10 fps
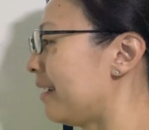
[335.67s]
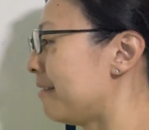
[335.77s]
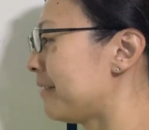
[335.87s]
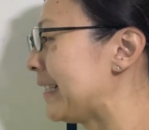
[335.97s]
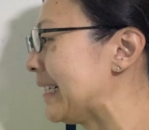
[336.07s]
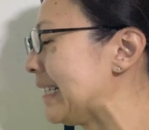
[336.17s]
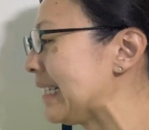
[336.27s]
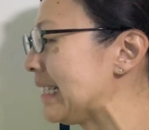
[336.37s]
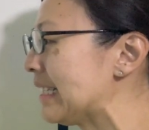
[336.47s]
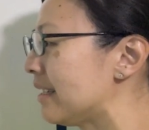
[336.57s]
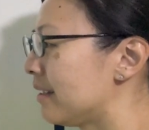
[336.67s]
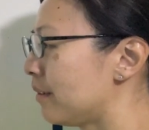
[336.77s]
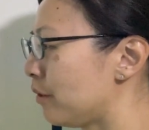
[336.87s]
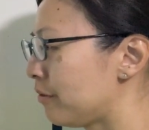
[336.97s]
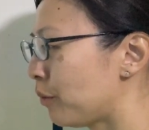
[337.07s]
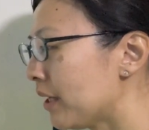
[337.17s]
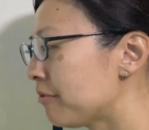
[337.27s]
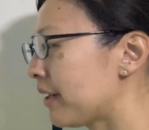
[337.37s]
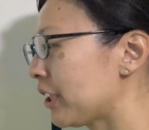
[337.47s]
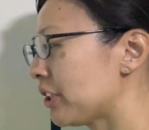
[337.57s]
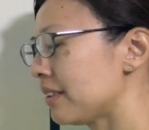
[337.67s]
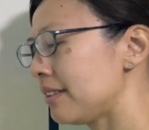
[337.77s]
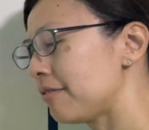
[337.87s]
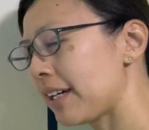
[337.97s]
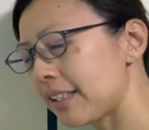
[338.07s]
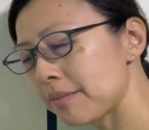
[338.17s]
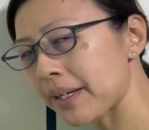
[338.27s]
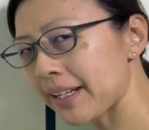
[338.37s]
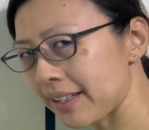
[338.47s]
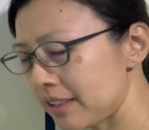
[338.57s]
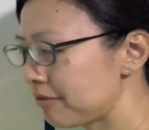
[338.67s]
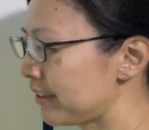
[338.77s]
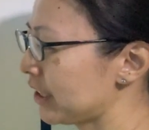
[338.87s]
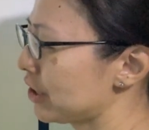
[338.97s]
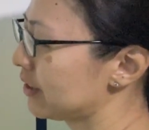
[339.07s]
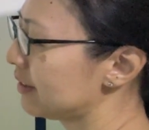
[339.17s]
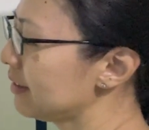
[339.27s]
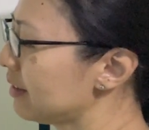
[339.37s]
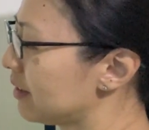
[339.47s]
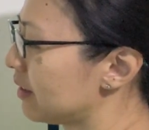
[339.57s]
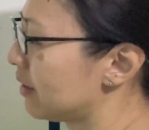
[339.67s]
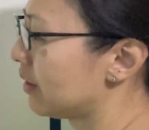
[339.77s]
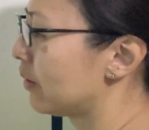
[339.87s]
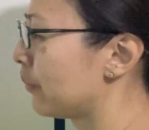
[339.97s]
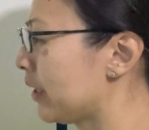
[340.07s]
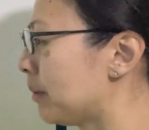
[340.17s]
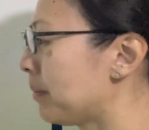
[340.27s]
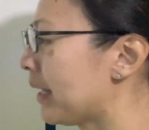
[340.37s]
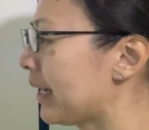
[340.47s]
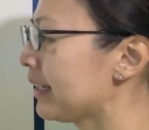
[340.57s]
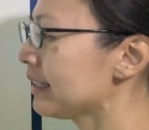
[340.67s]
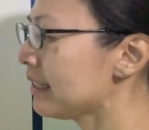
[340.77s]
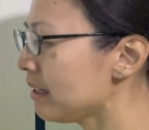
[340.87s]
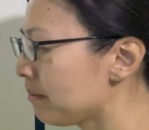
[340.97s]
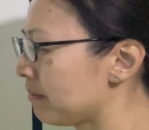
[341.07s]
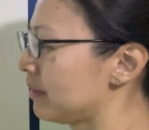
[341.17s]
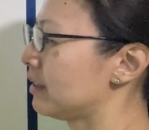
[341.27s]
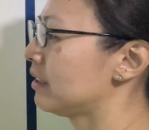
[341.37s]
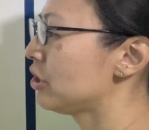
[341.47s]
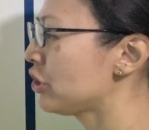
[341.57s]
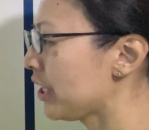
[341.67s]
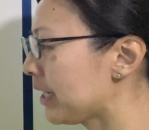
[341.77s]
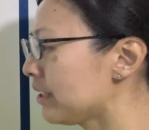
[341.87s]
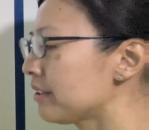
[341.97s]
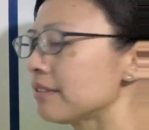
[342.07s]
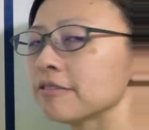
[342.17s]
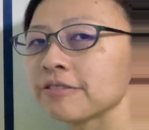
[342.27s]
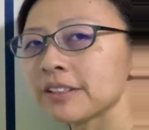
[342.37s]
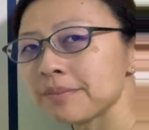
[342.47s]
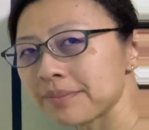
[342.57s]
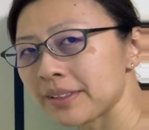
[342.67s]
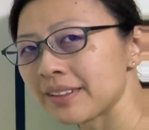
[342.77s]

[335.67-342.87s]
Finally, with one fraction dividing by another fraction, we apply keep, change, flip.